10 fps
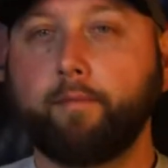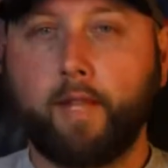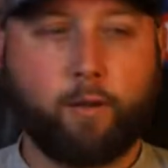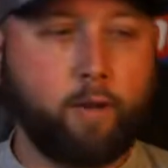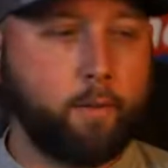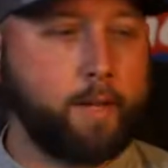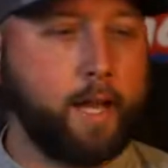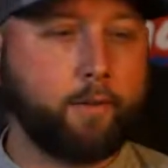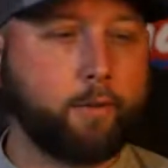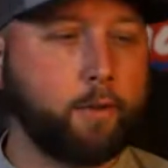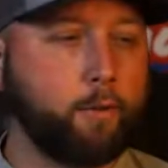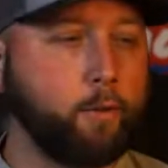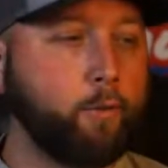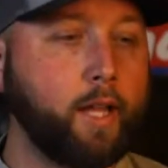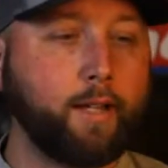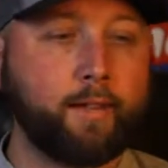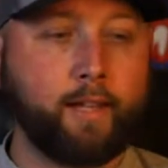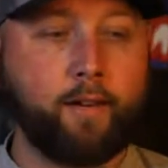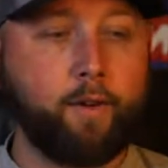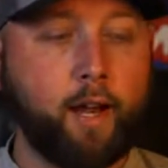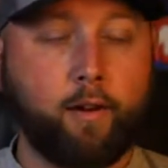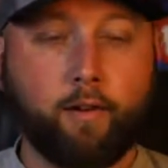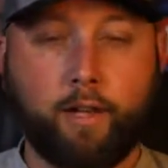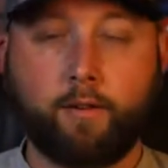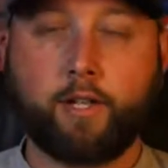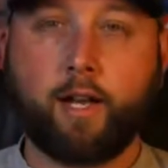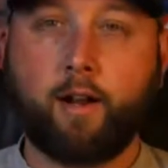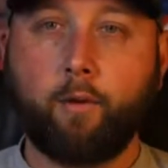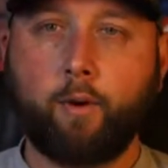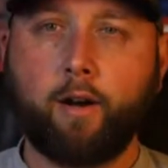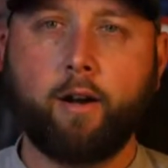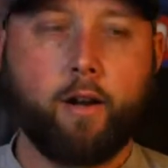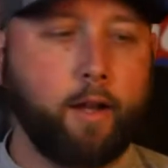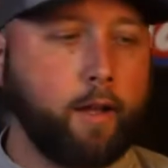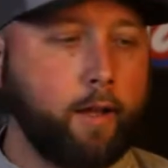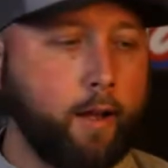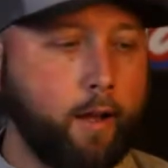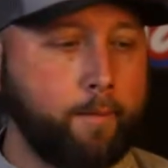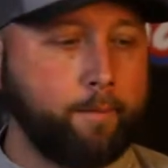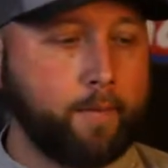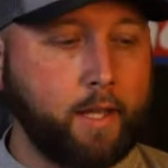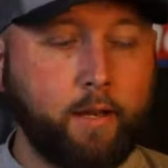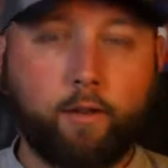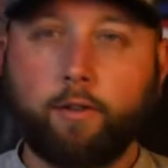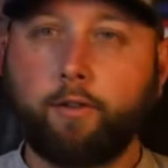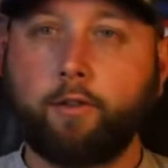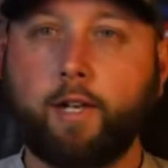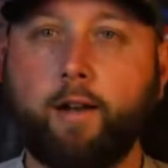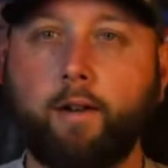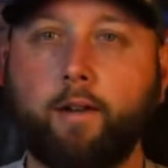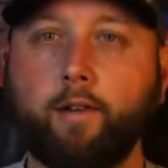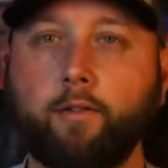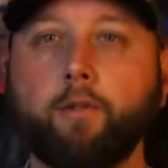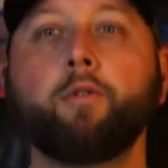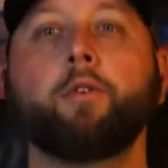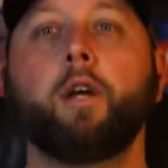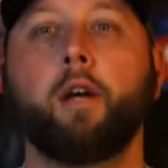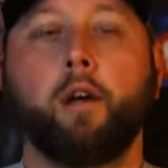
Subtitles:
They do help me out, so I do like to give a shout out where the shout out is due.